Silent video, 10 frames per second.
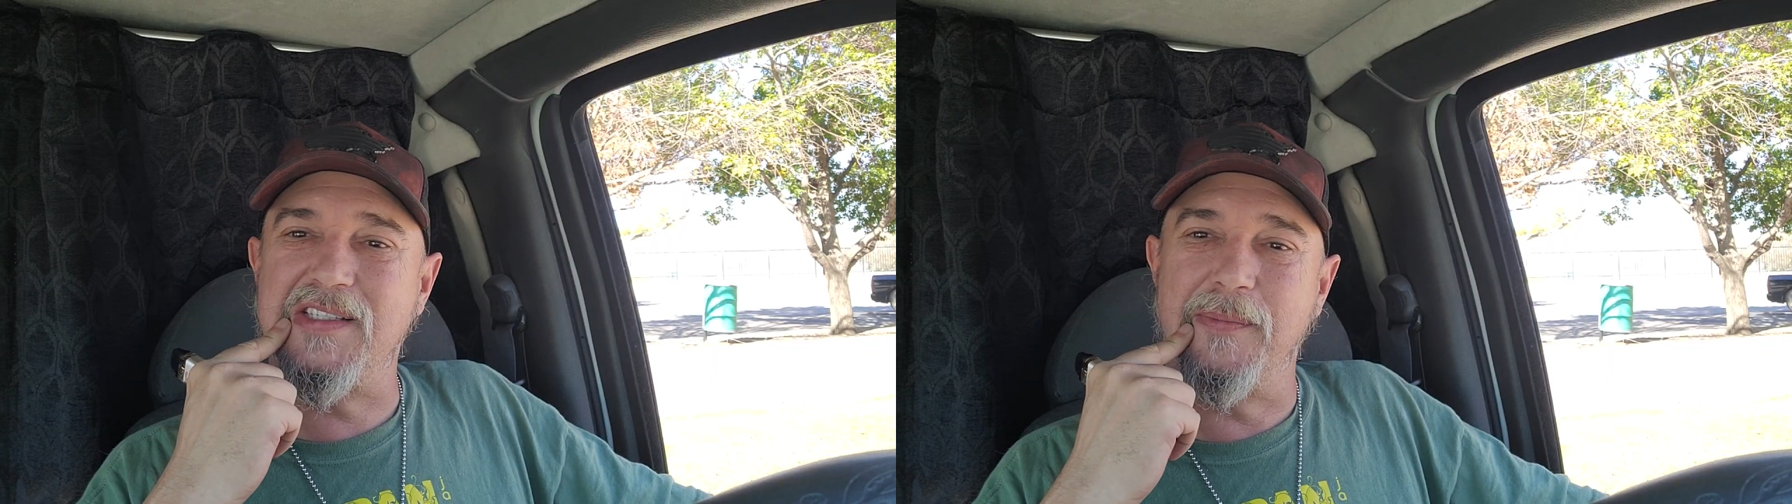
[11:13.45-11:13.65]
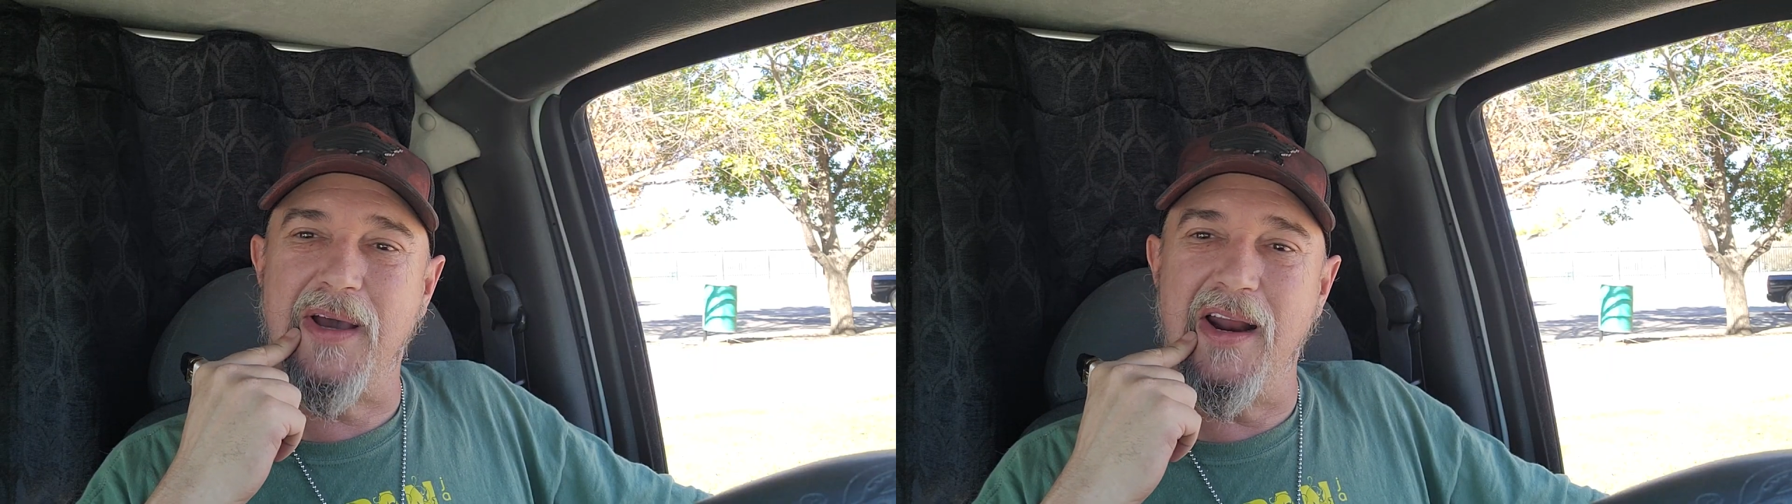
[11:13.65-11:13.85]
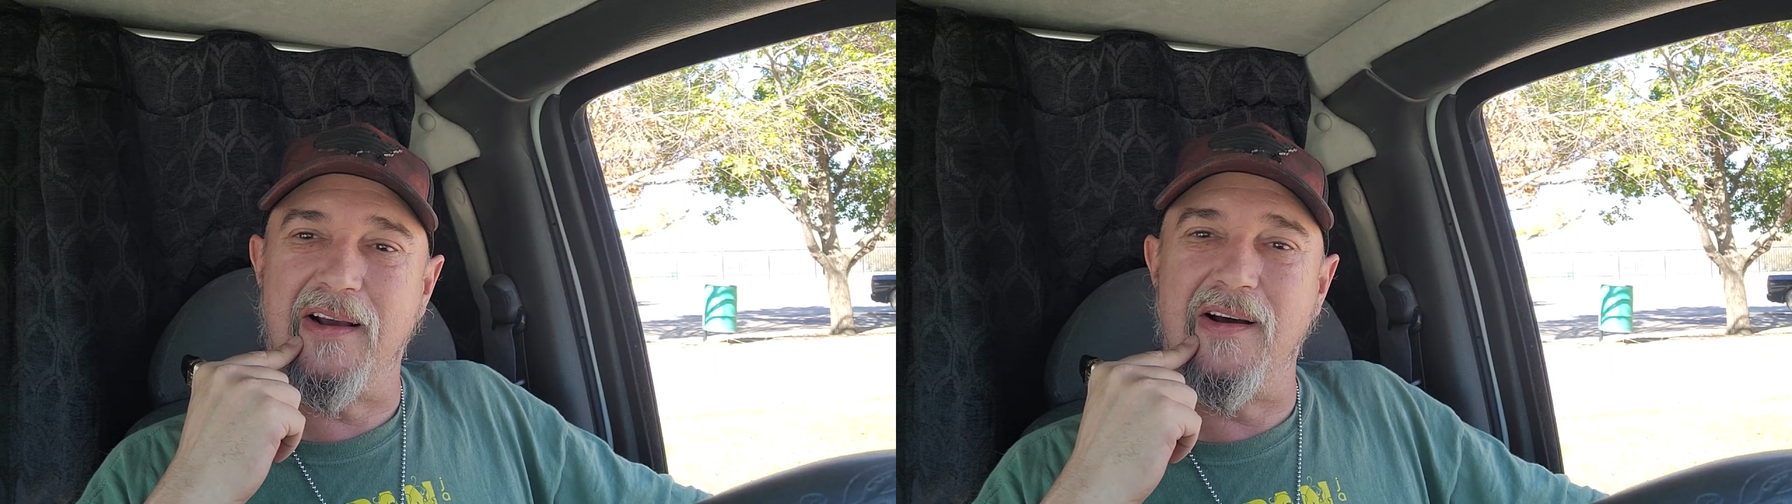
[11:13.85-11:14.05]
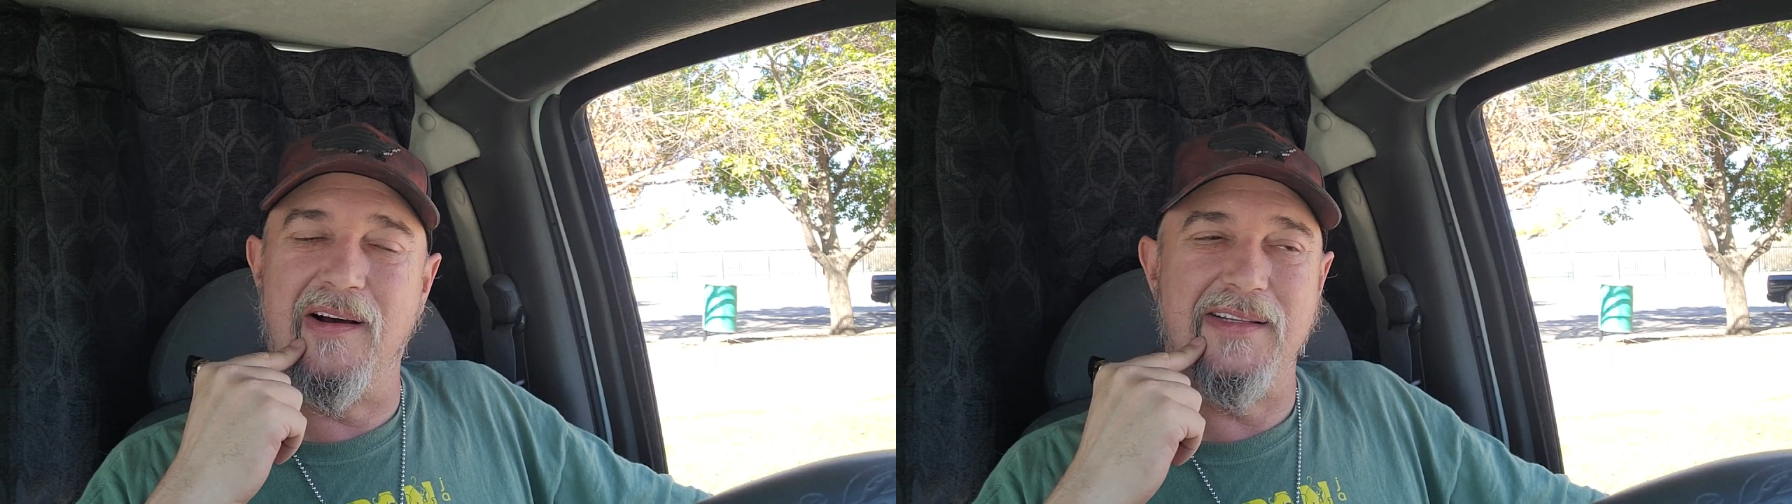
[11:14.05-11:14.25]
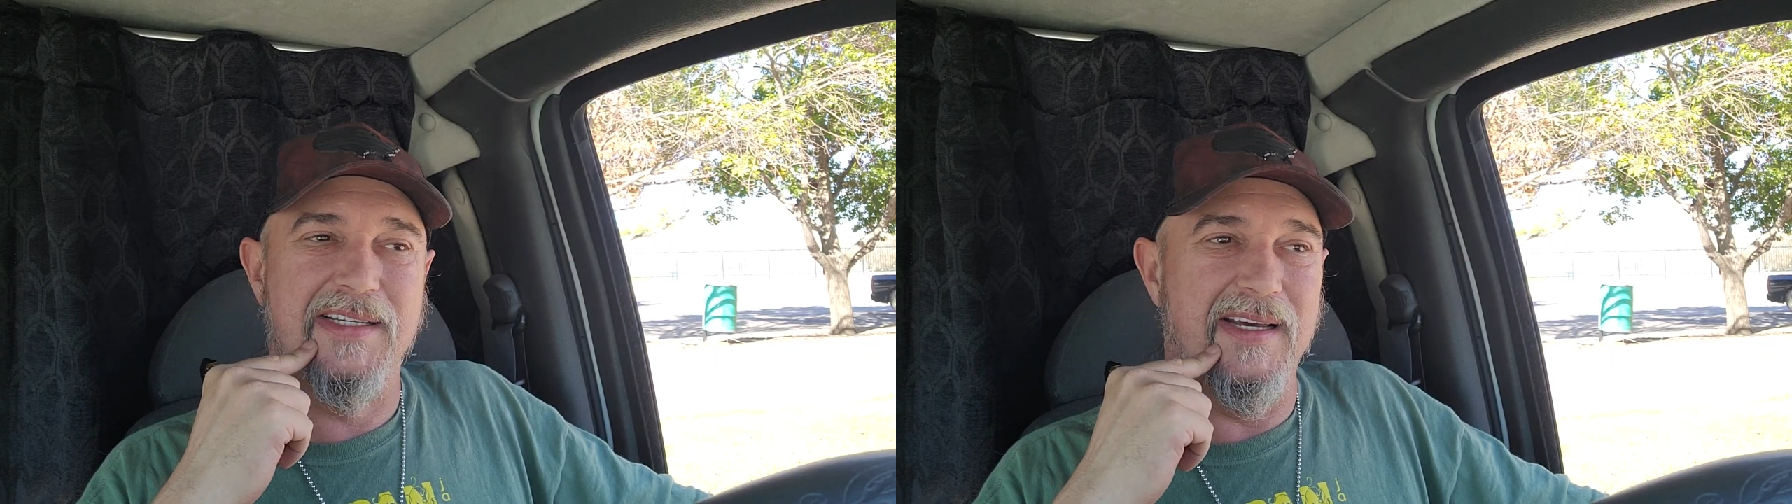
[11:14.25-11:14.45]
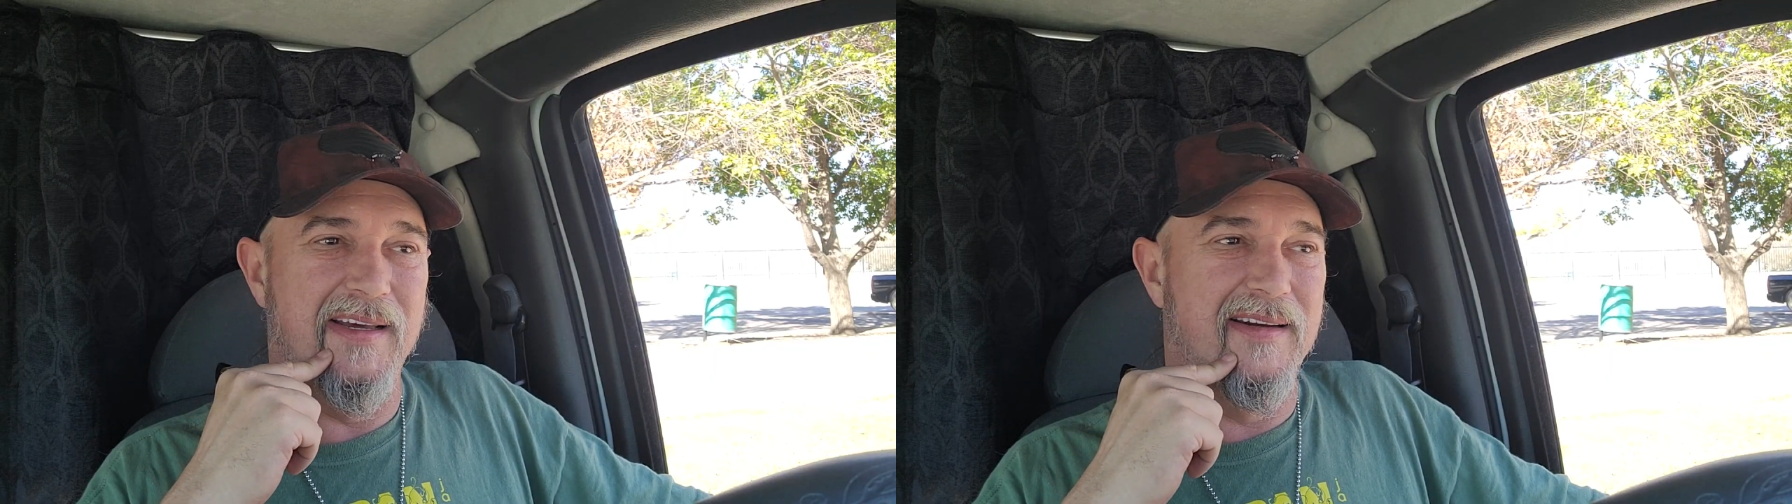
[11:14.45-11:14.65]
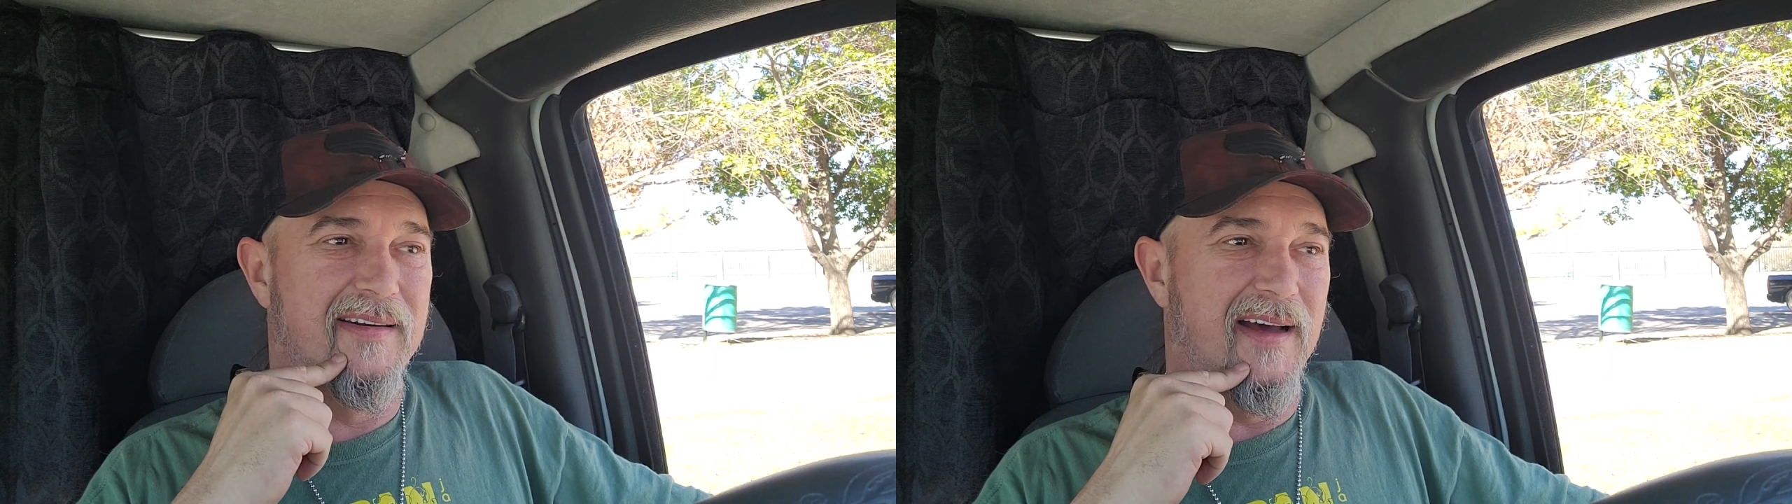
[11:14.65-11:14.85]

some kind of content.